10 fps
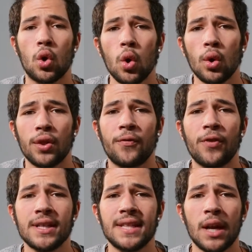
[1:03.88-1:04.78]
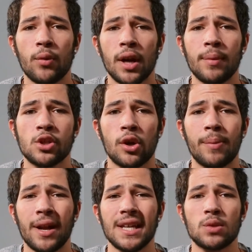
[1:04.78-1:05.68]
Cool, the first setting we're going to be talking
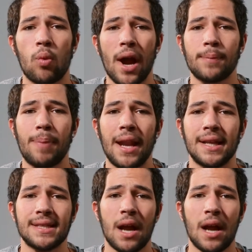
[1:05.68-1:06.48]
about is white balance.